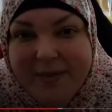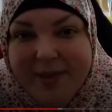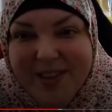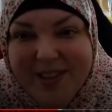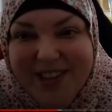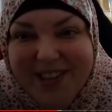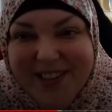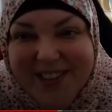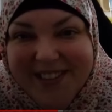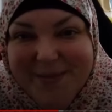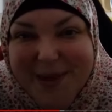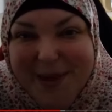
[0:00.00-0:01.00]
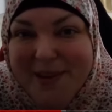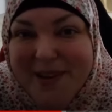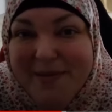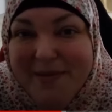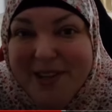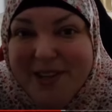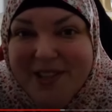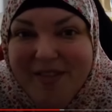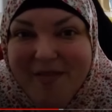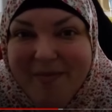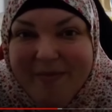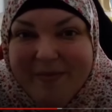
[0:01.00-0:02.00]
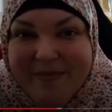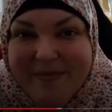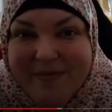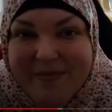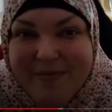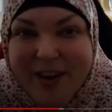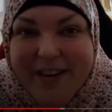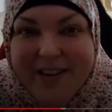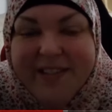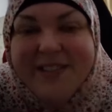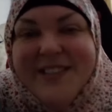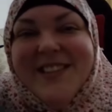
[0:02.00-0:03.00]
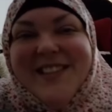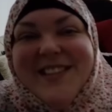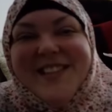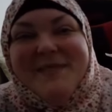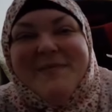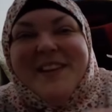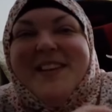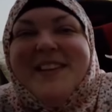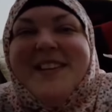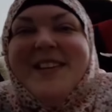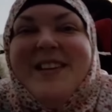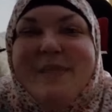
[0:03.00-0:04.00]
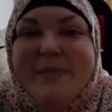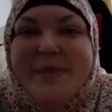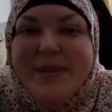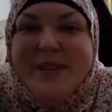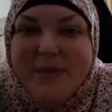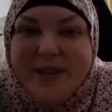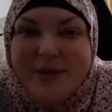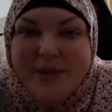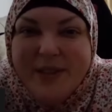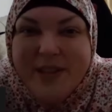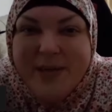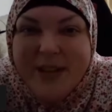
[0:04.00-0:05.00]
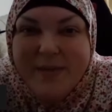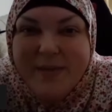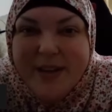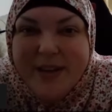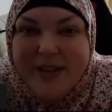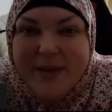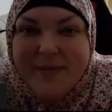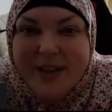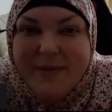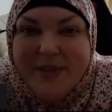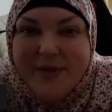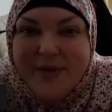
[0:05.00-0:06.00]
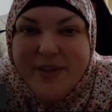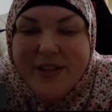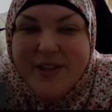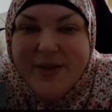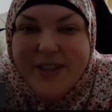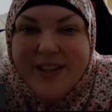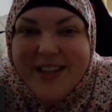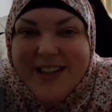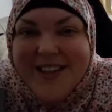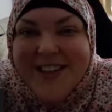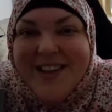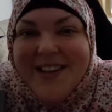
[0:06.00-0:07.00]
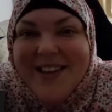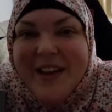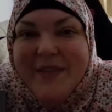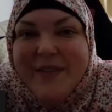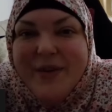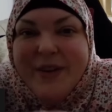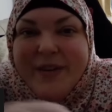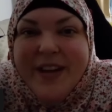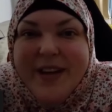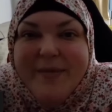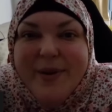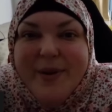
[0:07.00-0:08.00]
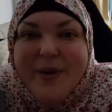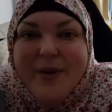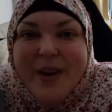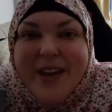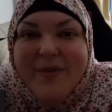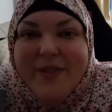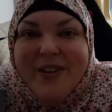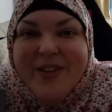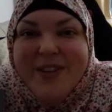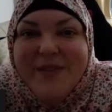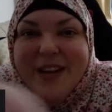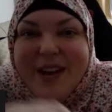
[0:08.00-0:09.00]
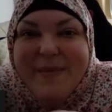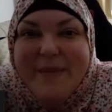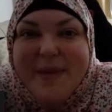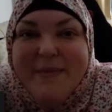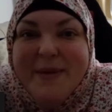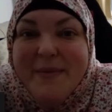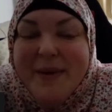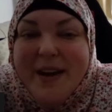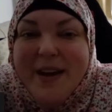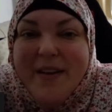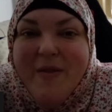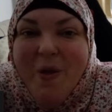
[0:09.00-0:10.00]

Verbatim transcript: roast of Chantal Marie, Miriam. My baby started primary school last week and picked up times 2:30 so early. I have to go now and get him. Oh, okay. Hopefully you're still alive when I get back. Maybe, Rebecca.